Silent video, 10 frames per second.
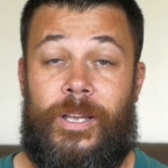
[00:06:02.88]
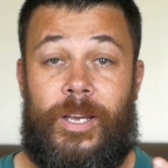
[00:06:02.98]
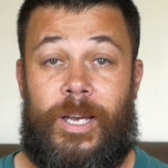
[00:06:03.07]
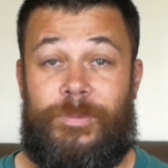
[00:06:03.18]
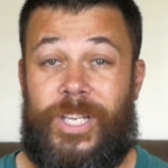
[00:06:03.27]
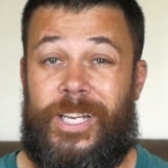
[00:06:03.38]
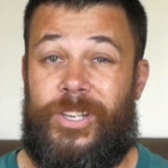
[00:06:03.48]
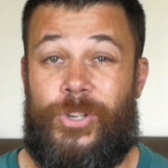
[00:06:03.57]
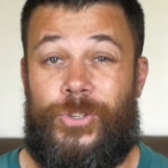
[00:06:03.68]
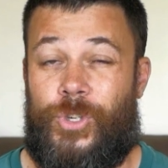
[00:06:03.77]
I'm
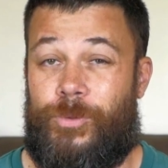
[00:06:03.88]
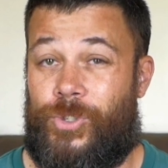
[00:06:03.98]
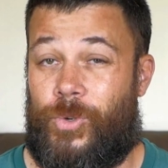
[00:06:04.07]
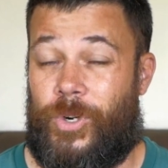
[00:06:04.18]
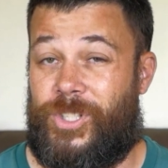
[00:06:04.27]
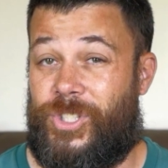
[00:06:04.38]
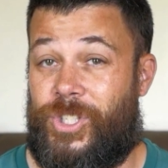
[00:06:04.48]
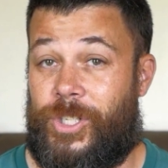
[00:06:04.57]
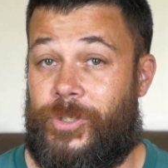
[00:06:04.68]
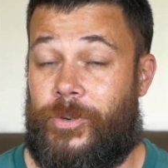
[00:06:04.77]
sticking to YouTube shorts
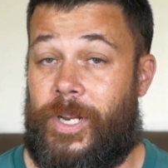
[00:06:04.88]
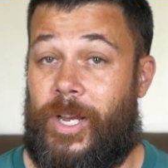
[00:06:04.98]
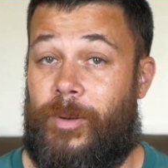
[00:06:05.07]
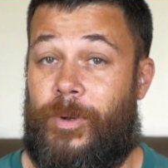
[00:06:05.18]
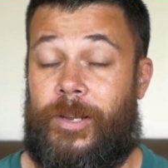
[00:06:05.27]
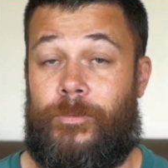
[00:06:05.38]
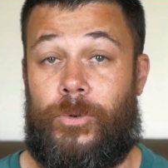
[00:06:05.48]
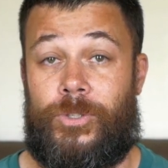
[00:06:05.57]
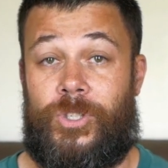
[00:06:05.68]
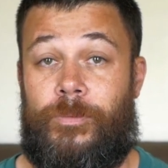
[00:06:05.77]
just for now, but I
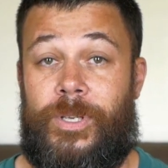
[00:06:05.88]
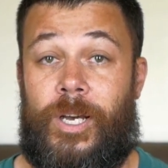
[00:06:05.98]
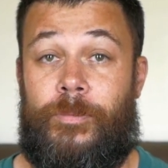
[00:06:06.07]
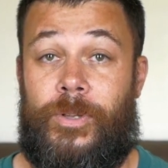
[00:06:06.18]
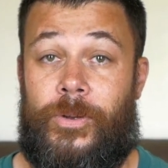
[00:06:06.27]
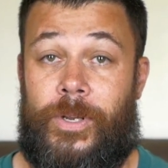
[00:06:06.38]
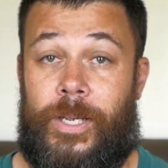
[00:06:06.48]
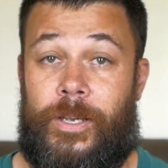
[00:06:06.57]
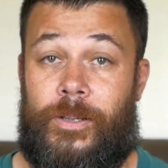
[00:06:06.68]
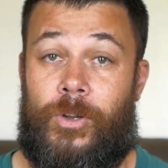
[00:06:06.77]
will still be
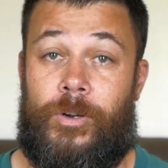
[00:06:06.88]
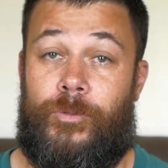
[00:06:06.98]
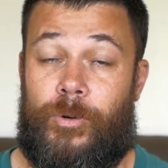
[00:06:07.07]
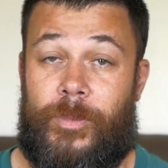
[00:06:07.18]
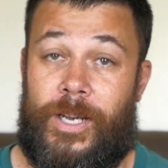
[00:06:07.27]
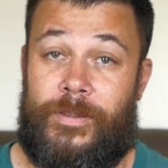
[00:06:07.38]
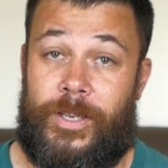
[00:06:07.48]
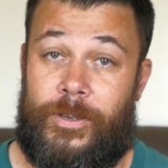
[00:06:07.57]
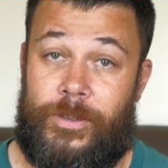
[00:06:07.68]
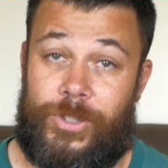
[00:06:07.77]
uploading long form
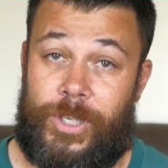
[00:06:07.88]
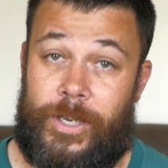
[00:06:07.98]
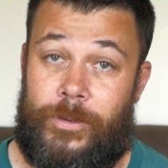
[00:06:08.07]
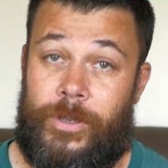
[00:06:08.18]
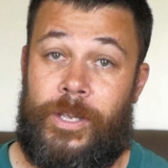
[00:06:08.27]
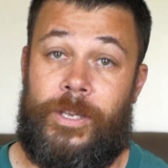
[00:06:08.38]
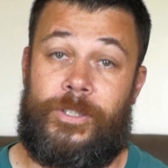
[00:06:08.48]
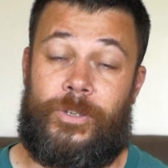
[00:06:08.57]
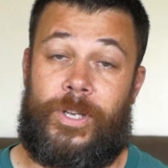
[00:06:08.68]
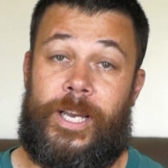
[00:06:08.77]
content on this channel.
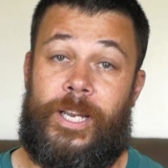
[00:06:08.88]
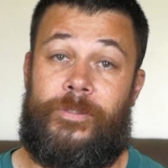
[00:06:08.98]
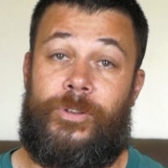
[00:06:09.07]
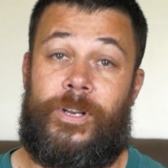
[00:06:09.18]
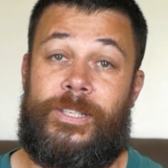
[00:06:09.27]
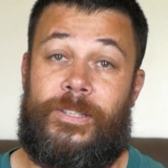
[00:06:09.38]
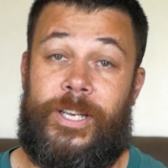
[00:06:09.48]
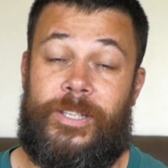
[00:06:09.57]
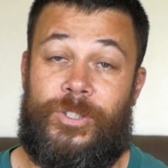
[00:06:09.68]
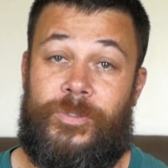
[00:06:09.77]
So again, if you guys
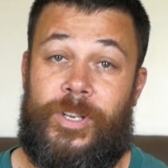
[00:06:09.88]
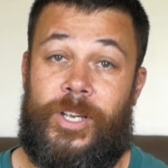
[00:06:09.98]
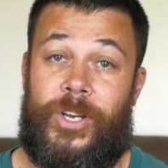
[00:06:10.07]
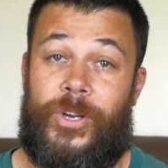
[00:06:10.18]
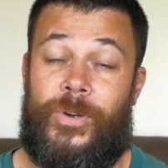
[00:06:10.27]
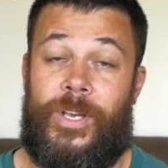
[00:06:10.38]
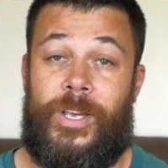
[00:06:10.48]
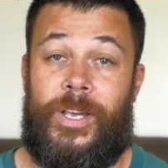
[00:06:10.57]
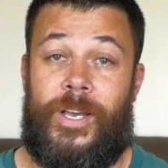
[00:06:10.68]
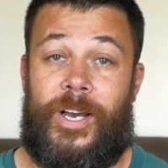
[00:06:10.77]
like this video,
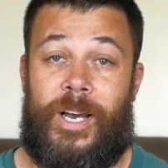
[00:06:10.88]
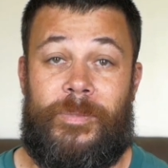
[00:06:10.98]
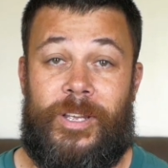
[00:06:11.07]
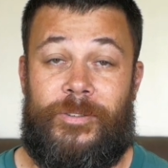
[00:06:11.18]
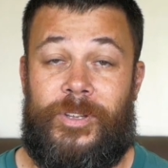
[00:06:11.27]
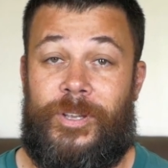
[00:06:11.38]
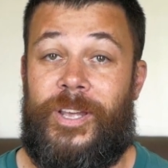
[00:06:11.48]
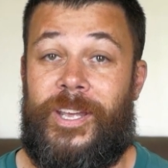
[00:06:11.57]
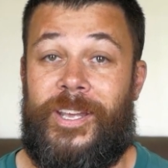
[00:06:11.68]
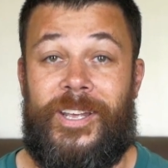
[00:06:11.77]

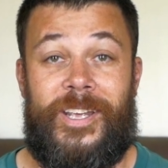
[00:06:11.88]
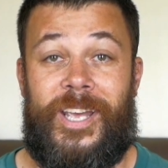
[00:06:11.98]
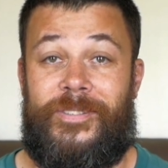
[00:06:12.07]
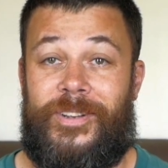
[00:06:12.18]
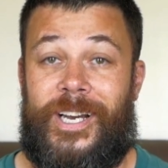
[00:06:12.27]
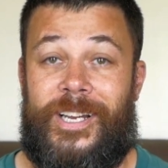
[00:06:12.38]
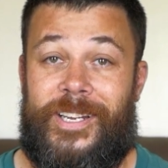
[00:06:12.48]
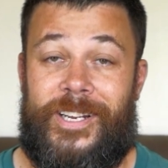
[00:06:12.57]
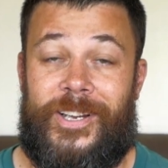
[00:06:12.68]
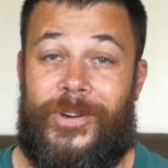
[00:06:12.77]
if you
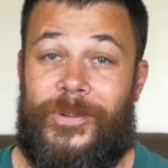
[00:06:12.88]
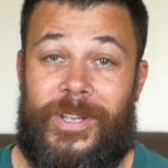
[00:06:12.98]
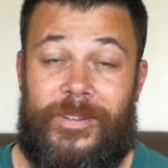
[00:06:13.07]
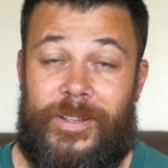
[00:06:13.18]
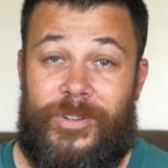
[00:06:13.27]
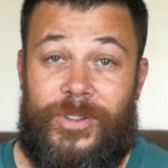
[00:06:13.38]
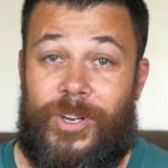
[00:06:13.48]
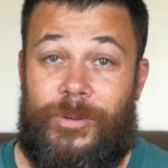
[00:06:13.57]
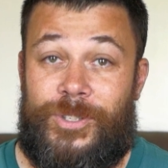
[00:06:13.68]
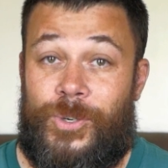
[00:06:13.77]
got, you know, if you
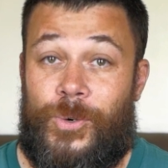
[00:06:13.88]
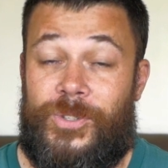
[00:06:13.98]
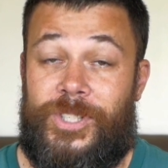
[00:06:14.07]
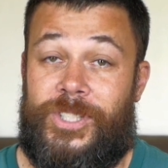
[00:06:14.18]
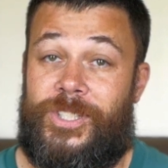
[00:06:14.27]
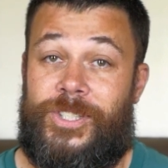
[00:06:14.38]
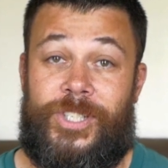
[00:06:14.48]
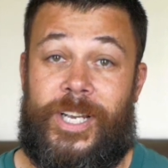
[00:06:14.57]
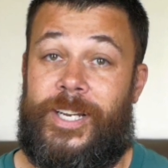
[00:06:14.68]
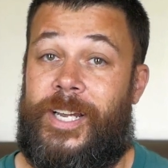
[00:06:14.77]
thought it was cool just
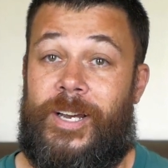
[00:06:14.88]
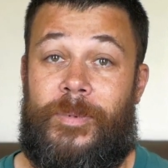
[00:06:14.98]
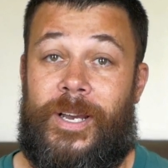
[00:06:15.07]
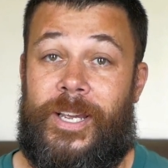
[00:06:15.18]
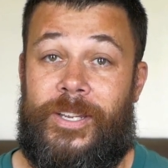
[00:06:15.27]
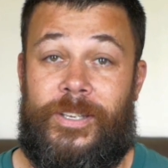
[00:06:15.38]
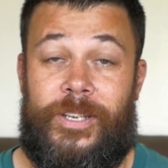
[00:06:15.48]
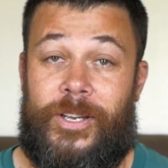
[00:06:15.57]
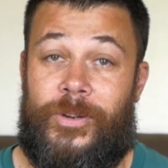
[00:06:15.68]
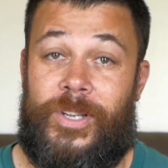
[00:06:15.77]
checking out my,
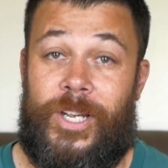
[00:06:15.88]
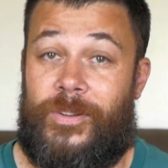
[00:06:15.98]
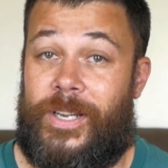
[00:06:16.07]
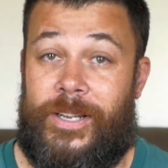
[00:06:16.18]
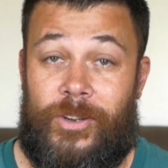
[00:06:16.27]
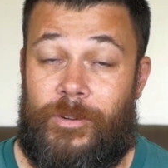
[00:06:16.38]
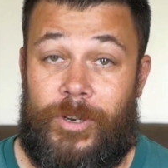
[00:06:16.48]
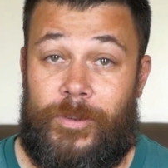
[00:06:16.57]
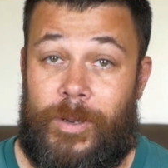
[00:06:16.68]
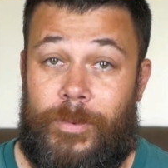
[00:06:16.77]
you know, gear that I don't
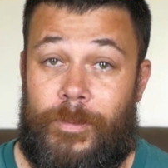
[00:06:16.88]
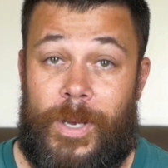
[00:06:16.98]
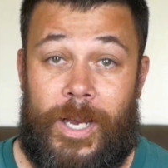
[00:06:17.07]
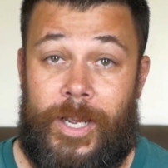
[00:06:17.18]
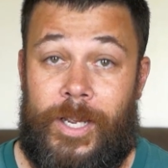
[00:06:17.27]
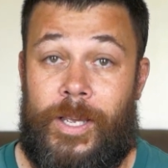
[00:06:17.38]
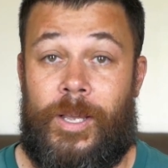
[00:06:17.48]
regret buying,